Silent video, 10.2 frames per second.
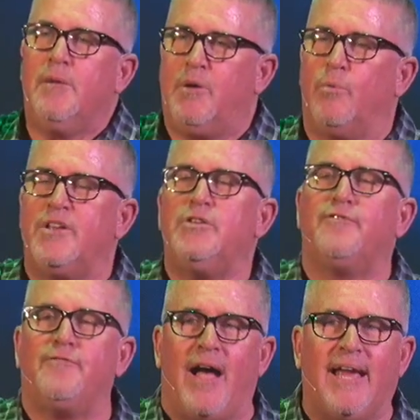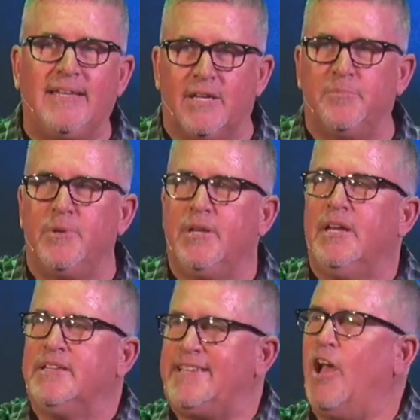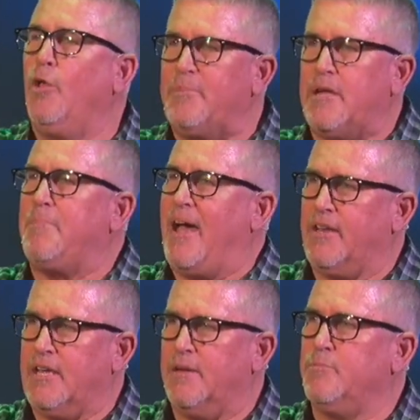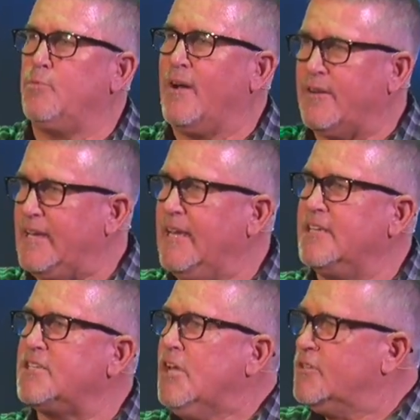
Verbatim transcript: But when you find him, tell me about him, where he is,